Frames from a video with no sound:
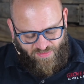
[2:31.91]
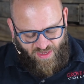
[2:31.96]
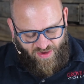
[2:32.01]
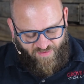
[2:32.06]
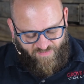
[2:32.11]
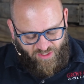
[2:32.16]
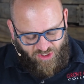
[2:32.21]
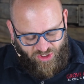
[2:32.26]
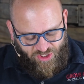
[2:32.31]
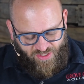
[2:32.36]

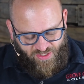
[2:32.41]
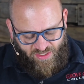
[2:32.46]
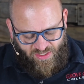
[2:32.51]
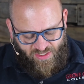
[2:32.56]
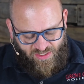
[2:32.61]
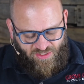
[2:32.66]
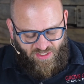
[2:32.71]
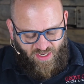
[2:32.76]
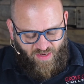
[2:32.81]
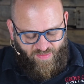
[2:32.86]
Every tree that
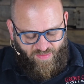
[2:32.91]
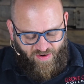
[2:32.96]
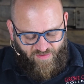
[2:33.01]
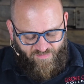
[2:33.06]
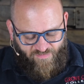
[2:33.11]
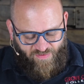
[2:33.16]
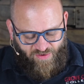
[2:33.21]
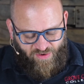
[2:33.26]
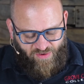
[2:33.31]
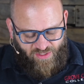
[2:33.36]
does not bear
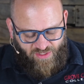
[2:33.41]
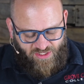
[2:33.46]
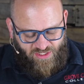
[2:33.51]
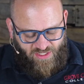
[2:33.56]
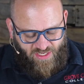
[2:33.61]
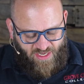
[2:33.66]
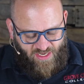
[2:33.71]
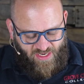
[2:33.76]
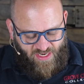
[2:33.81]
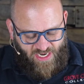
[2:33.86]
fruit is
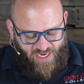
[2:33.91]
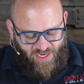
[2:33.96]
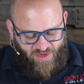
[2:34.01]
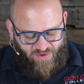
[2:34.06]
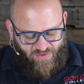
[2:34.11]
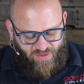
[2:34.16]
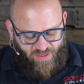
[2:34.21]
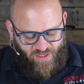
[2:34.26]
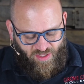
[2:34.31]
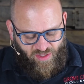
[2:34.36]
cut
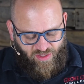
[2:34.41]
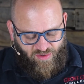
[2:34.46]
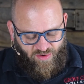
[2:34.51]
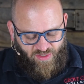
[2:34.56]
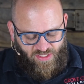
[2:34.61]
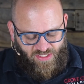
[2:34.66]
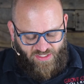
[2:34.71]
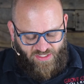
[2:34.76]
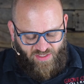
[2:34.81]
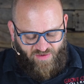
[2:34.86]
down and
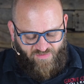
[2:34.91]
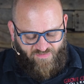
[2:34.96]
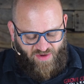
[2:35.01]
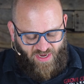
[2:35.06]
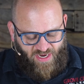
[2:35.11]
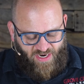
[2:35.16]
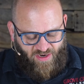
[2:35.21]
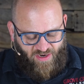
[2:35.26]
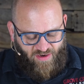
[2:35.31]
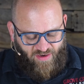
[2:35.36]
thrown into the
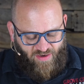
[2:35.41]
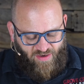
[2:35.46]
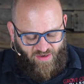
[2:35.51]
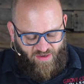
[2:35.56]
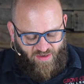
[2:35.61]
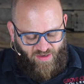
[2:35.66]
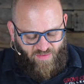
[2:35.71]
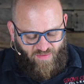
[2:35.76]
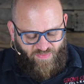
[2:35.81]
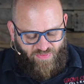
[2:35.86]
fire.
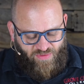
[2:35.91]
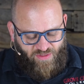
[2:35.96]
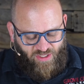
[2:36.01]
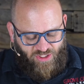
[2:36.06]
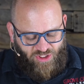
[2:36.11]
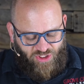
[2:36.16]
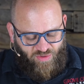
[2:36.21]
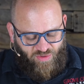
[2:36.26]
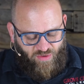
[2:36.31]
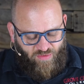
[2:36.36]

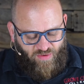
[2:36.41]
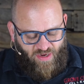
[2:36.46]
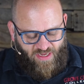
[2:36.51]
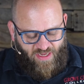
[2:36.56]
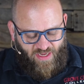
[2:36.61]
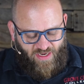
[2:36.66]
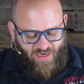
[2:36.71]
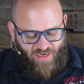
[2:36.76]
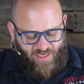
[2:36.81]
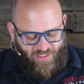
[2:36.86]
Thus you will
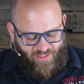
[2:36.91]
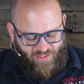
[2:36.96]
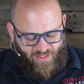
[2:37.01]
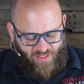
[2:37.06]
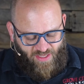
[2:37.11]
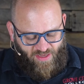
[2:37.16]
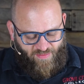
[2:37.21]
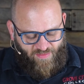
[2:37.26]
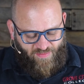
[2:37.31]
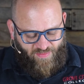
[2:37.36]
recognize
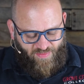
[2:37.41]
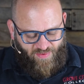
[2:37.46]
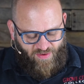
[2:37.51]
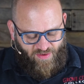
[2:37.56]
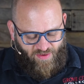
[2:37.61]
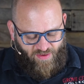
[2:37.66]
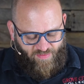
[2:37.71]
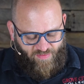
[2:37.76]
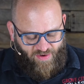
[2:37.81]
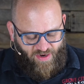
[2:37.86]
them
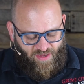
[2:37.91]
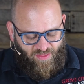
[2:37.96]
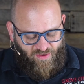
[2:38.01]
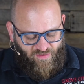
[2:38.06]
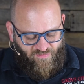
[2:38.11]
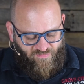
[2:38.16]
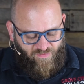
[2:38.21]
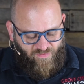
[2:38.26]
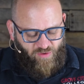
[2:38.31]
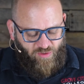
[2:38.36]
by
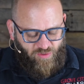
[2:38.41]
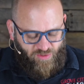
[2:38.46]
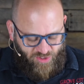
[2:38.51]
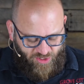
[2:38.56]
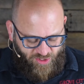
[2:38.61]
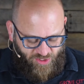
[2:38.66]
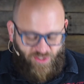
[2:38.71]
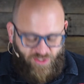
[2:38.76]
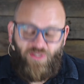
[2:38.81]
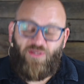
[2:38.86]
their
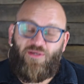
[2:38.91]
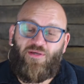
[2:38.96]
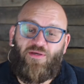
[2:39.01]
fruits.